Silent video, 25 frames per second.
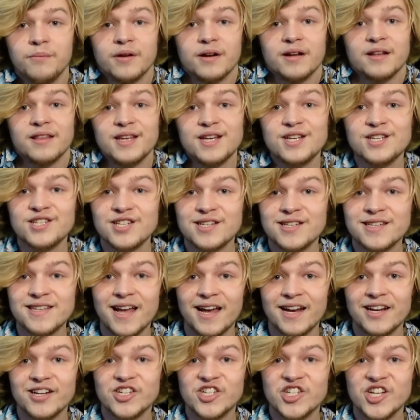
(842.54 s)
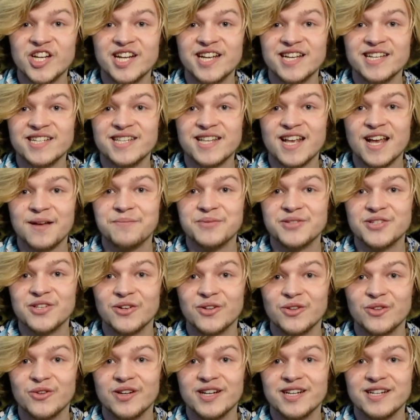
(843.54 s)
But at least it's not as shitty as the
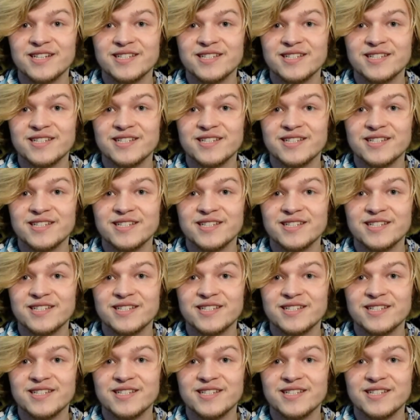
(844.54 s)
Episode 3